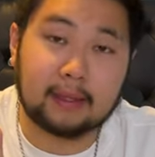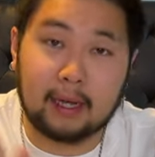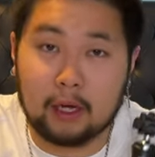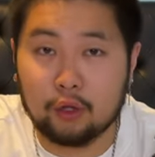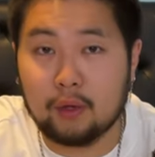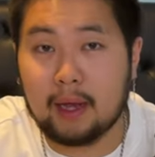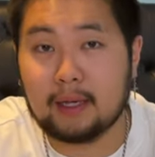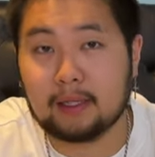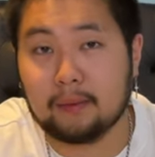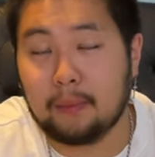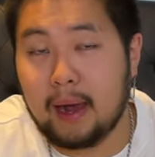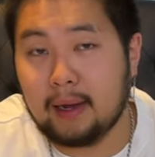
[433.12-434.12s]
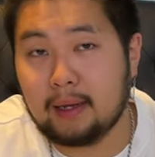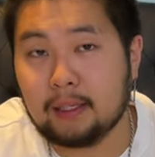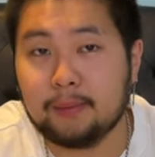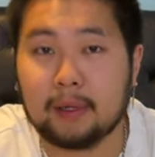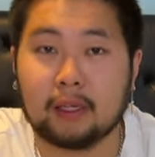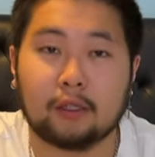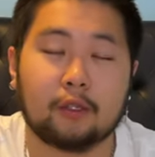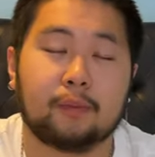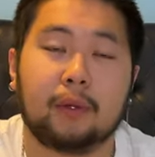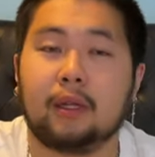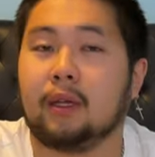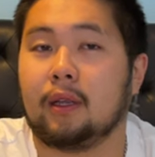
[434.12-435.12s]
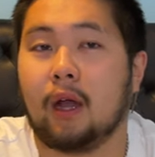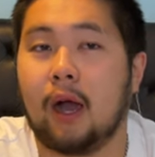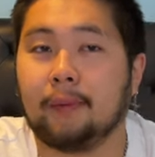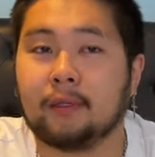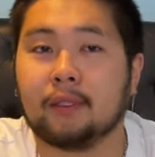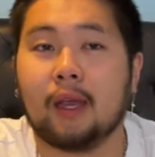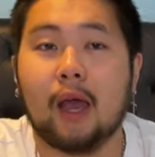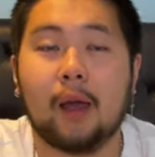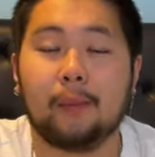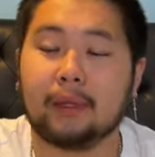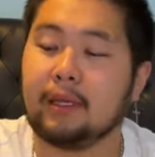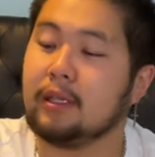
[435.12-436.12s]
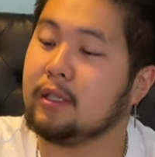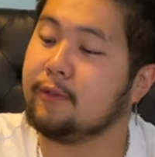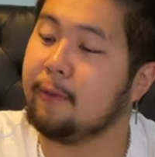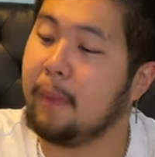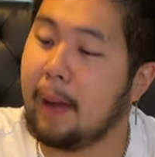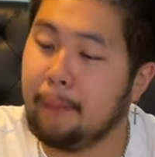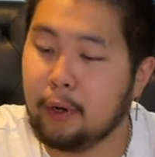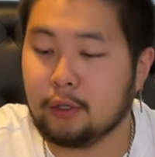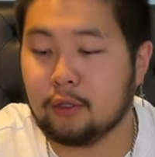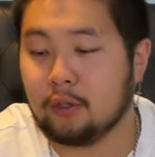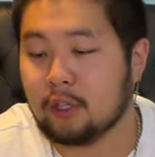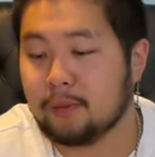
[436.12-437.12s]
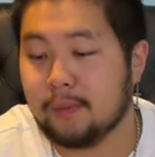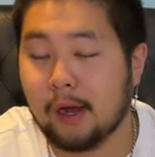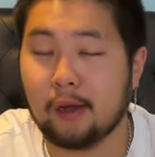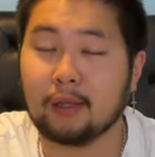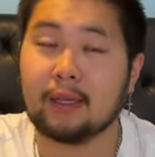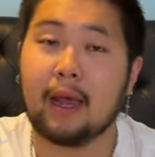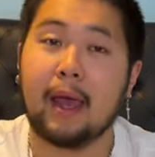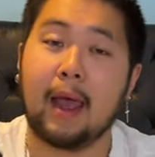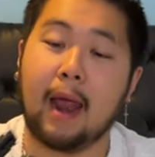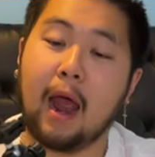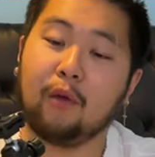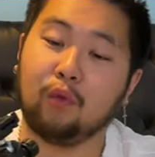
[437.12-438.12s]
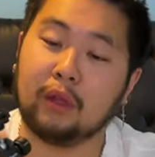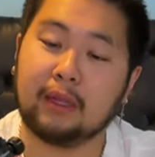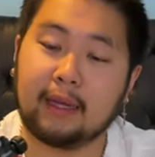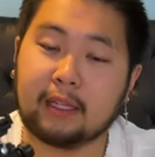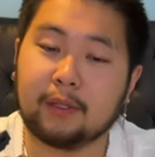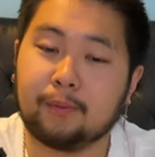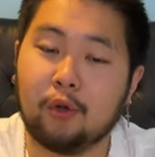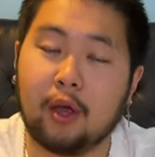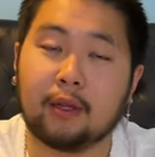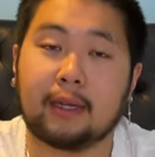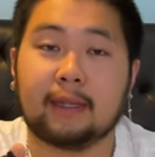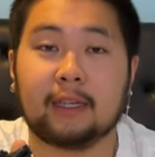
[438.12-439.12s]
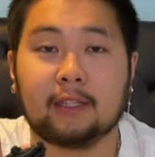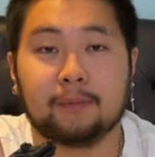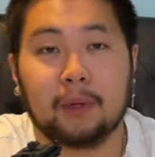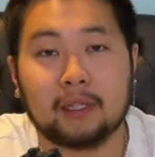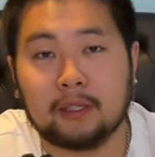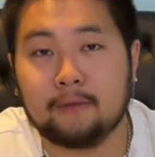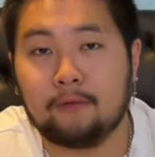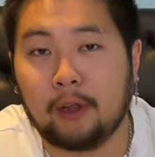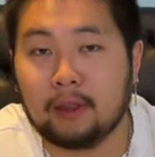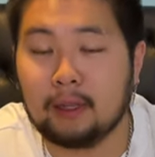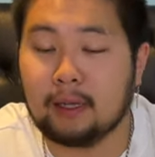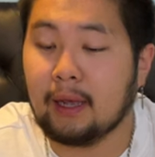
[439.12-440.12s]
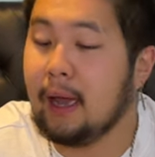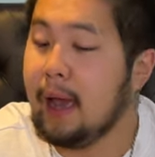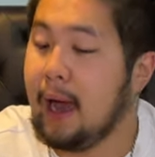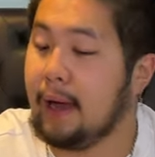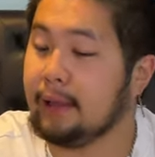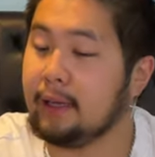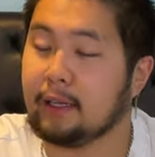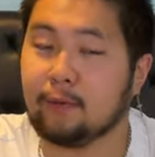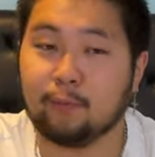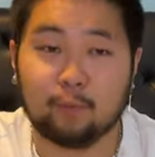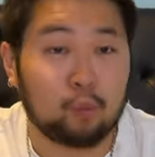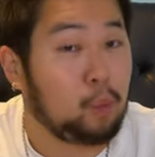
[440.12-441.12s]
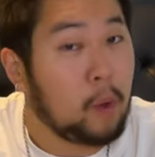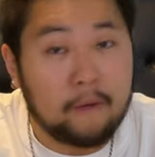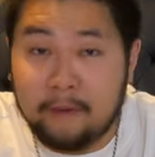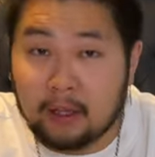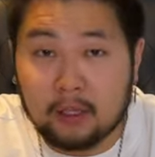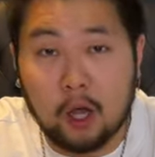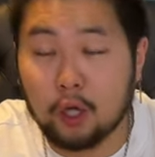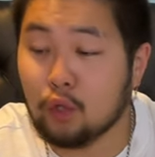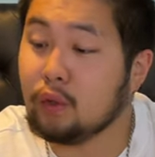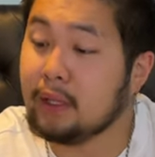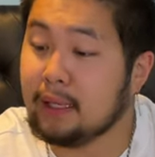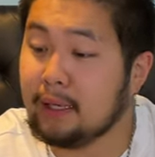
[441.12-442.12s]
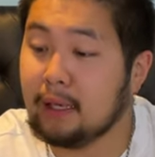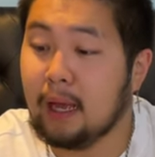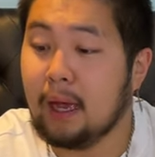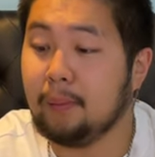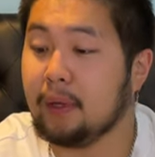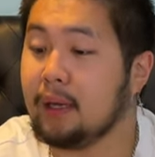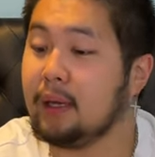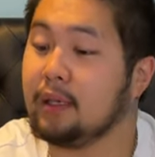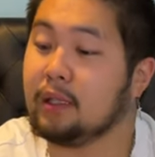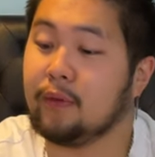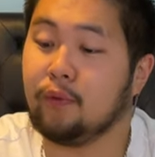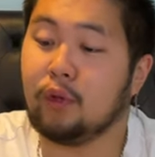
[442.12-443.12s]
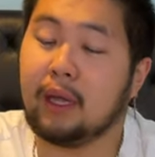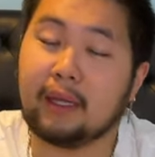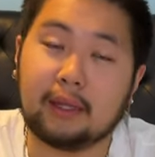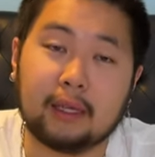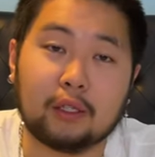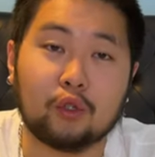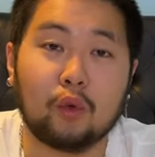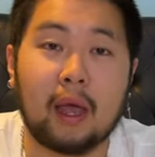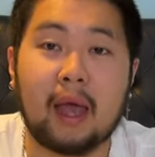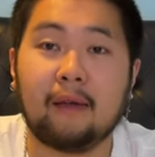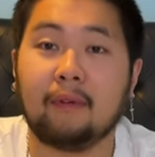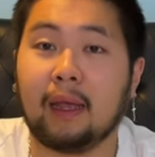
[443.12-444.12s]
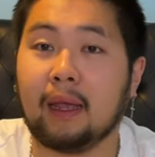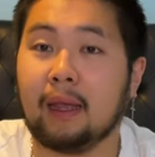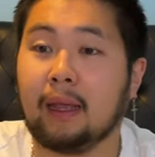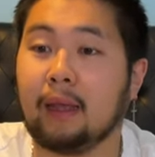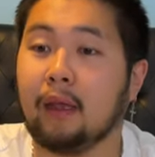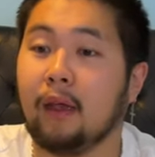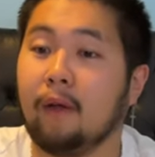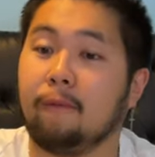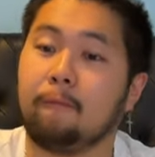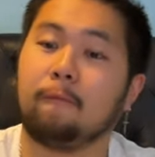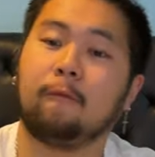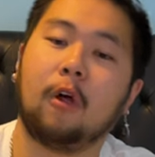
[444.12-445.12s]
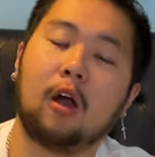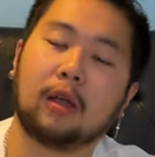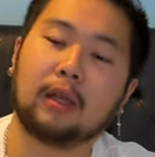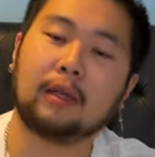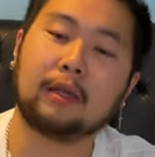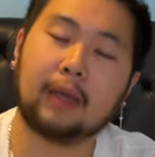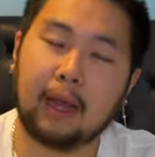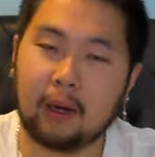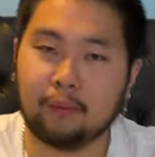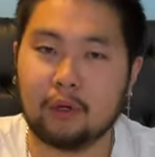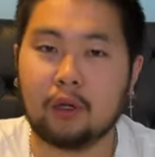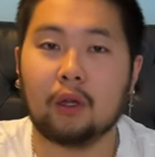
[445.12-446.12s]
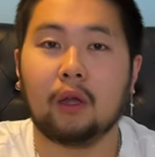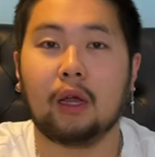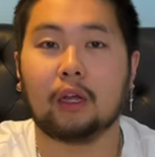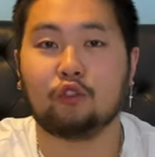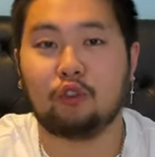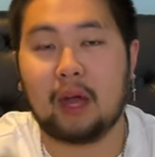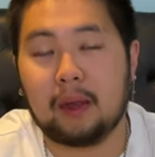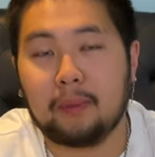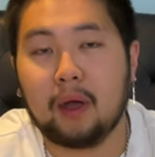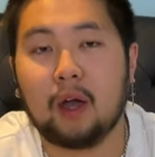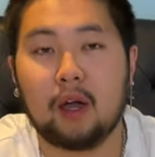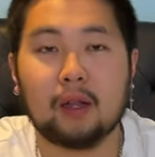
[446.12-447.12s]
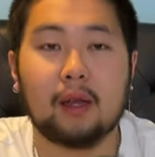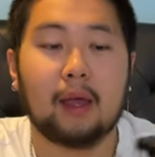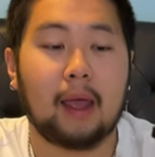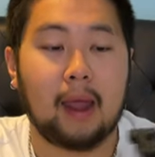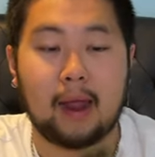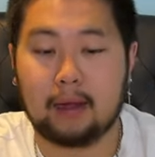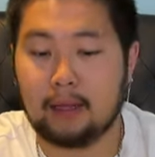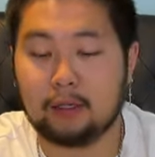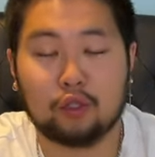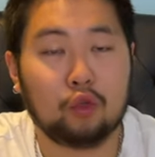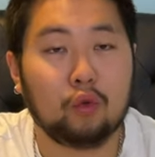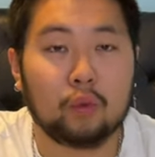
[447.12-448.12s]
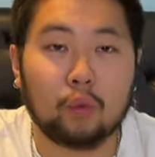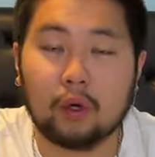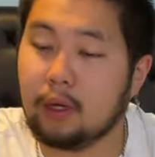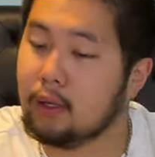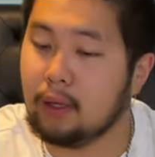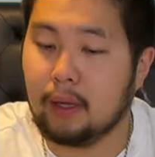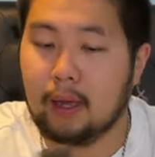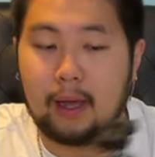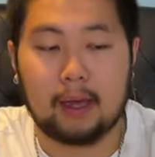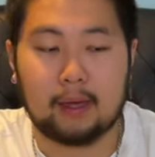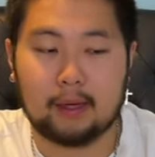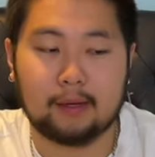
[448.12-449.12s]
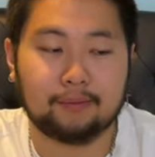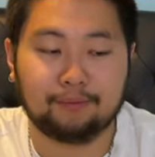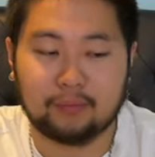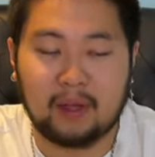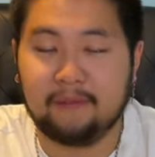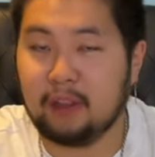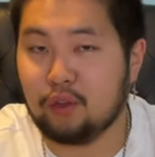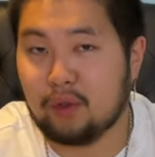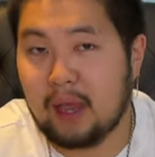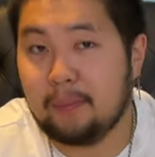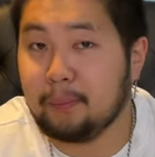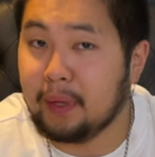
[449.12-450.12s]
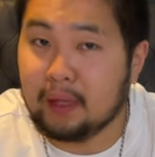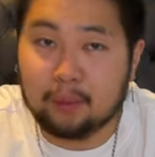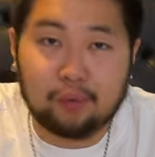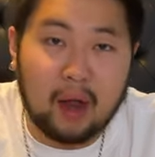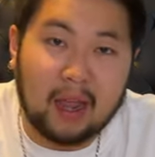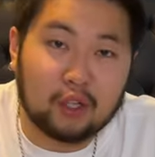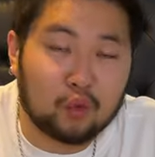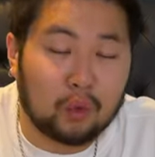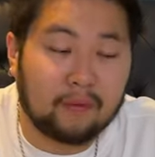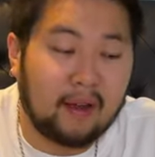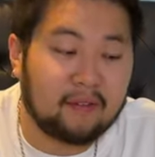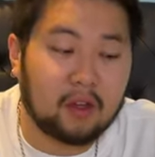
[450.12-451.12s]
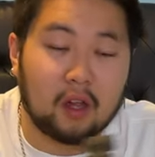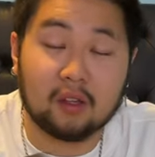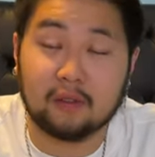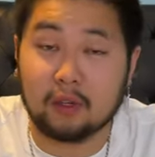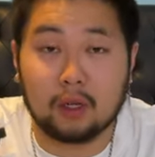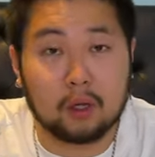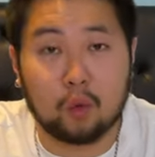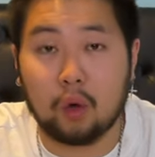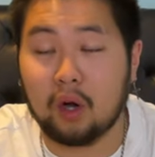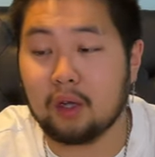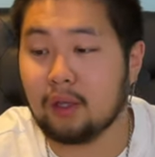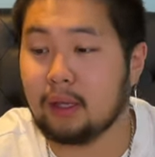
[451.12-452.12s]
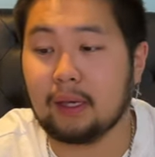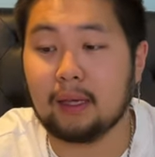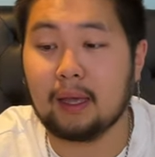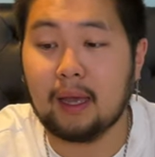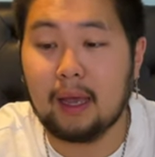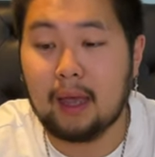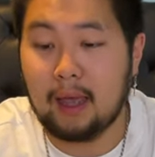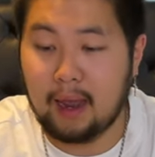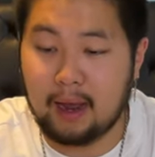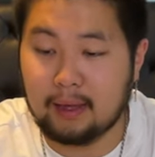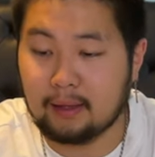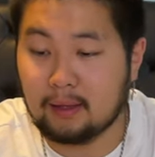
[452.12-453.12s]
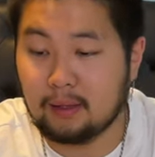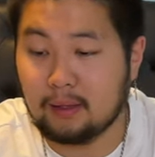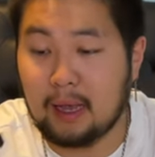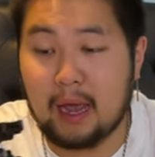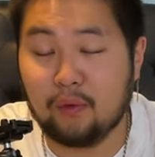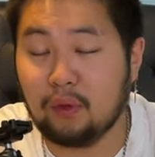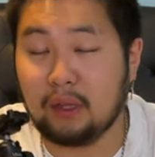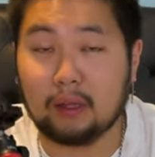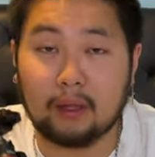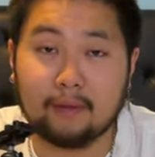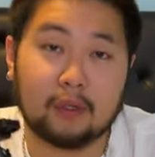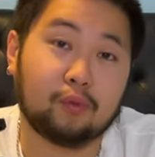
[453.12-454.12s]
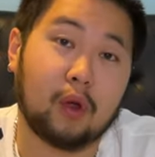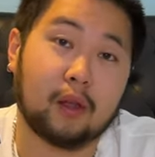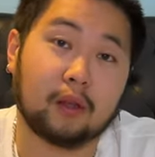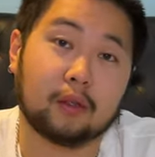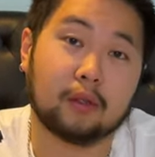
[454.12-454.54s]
telling you guys to buy this because there's plenty of other options, but this is just from my personal experience, and I really like this product. I think it's budget friendly. I think it fits all you need, because if you get this, you have a vlogging camera, a tripod, and that's 2-in-1. I feel like you can't beat the price. $25 for good quality, and yeah, I really love this product.